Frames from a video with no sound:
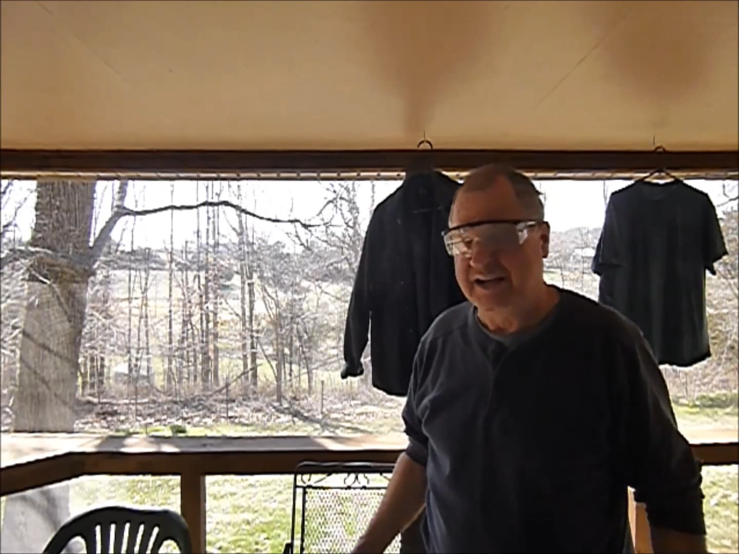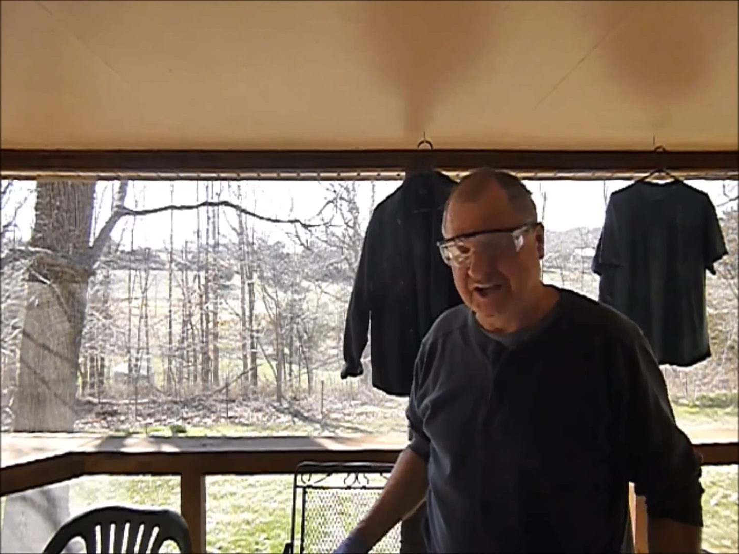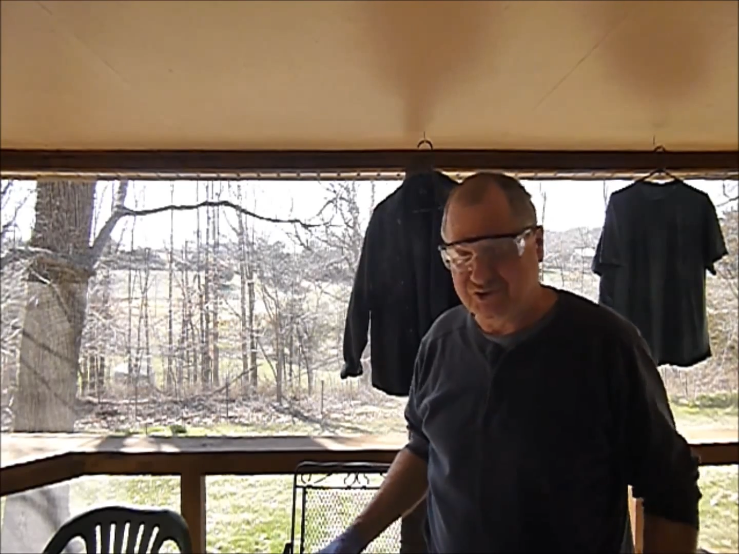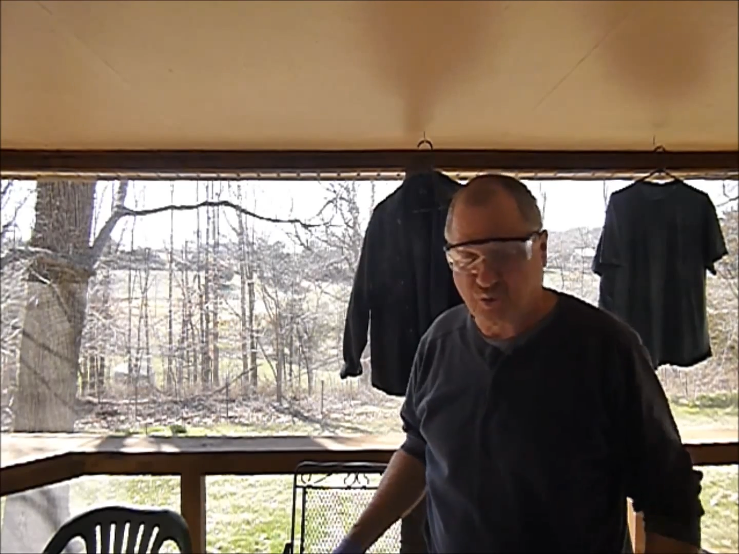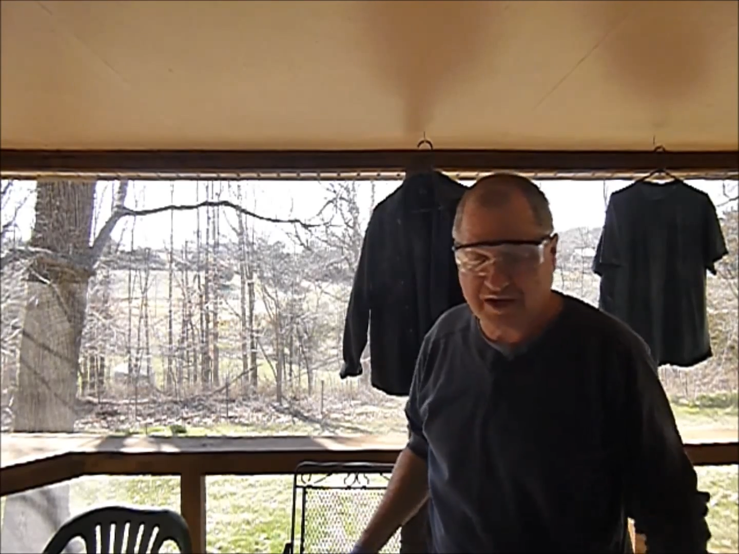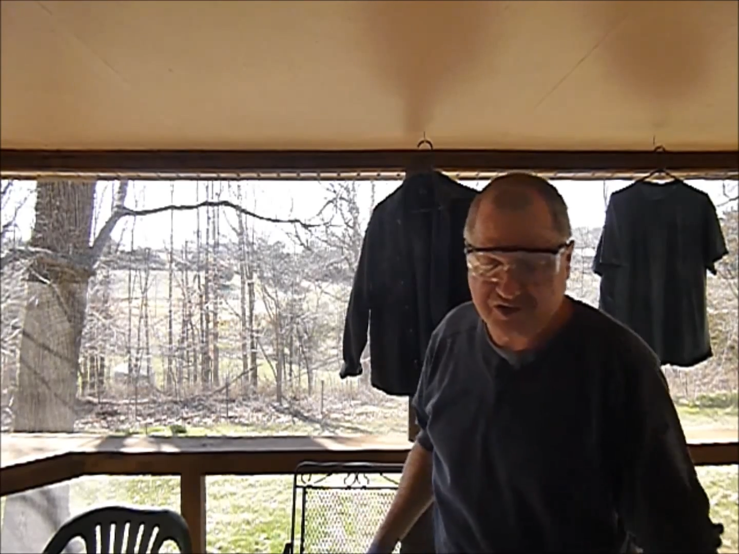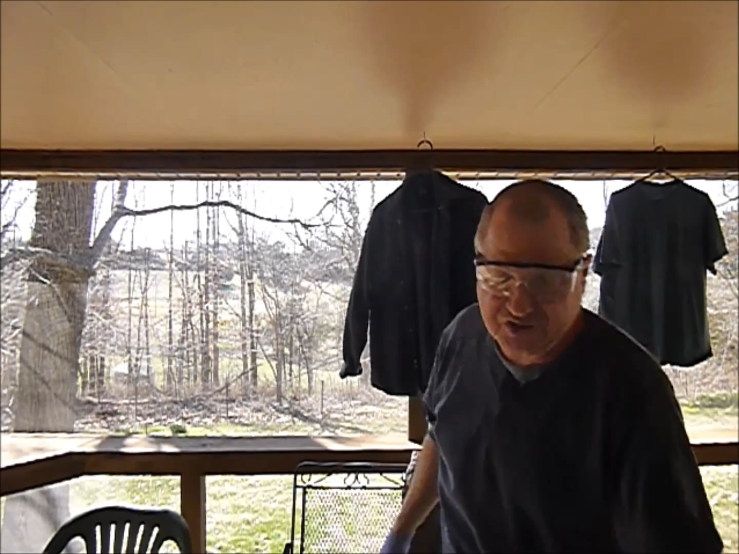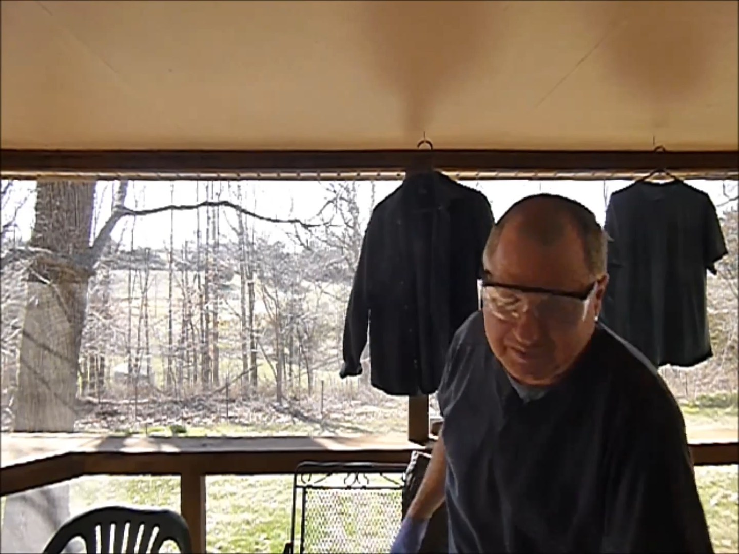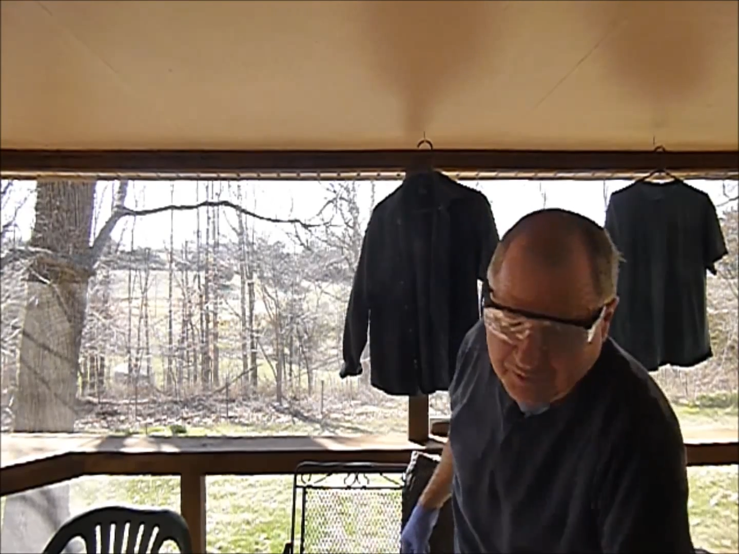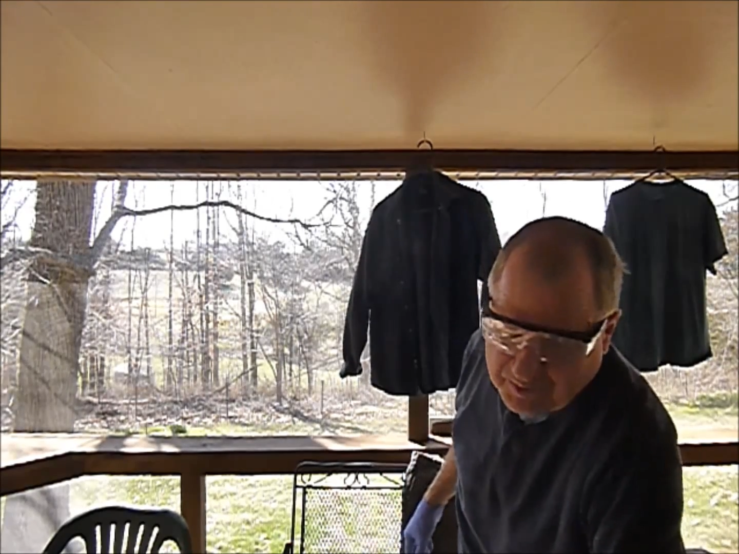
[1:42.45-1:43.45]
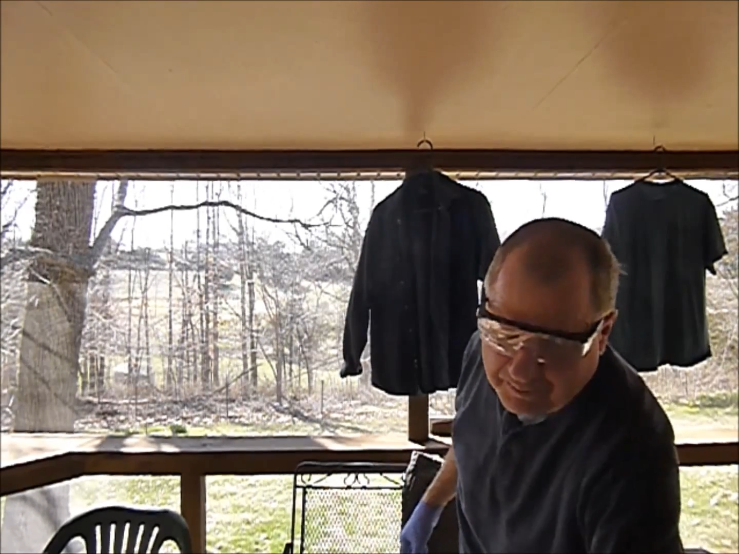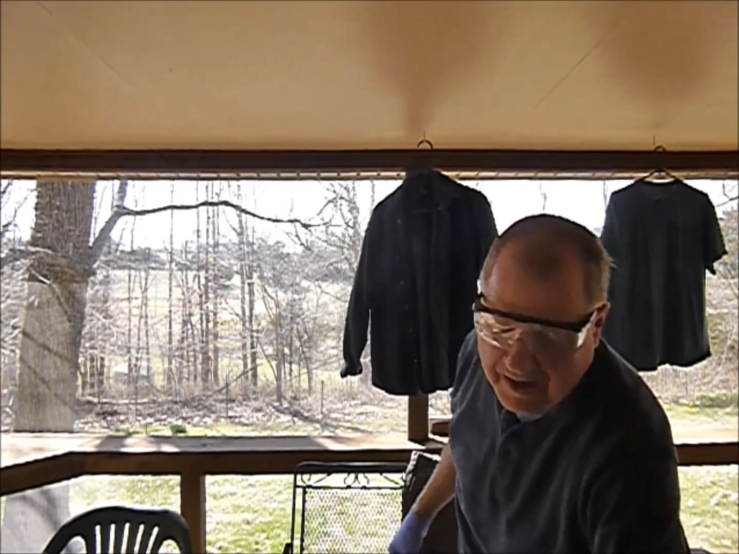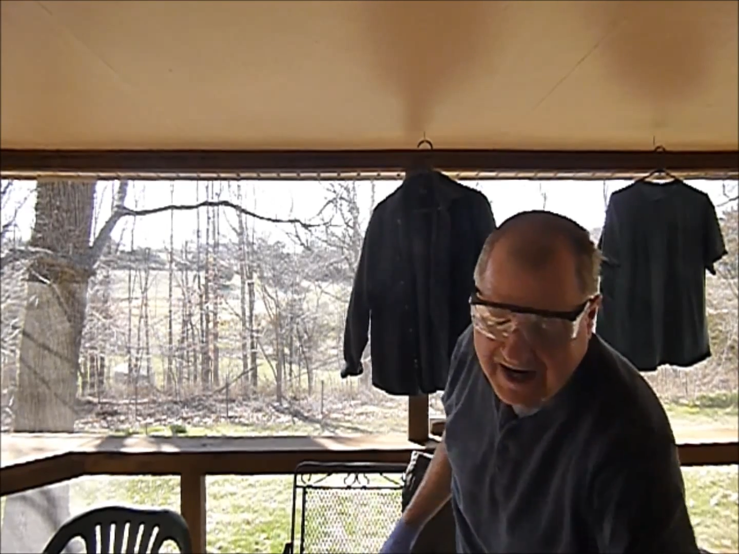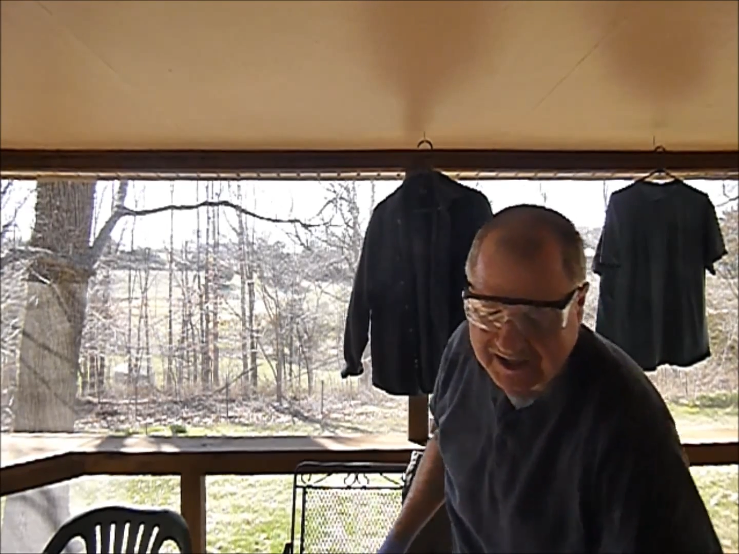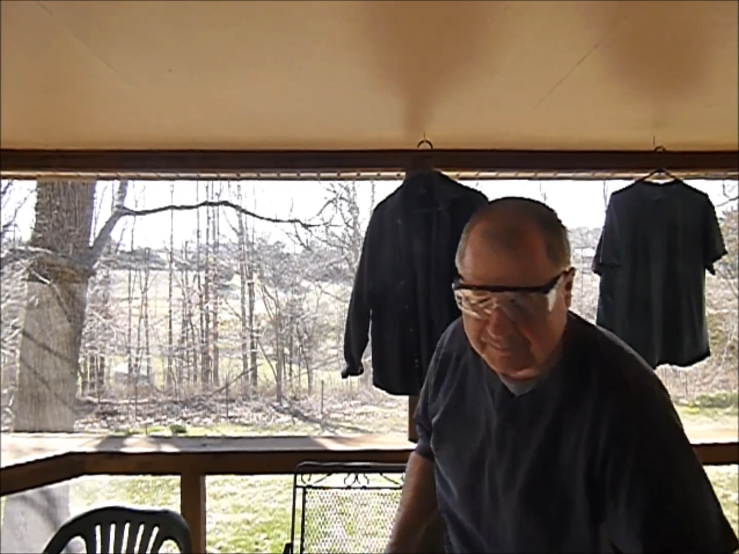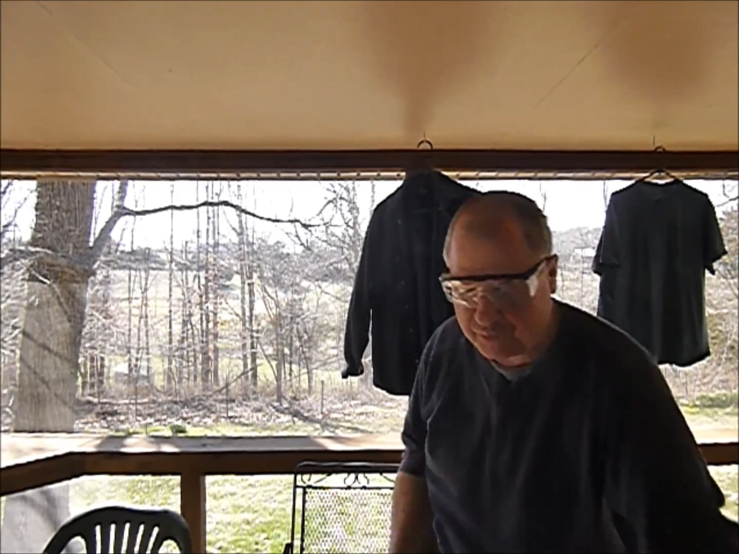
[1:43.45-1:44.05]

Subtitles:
It's way cheaper than buying a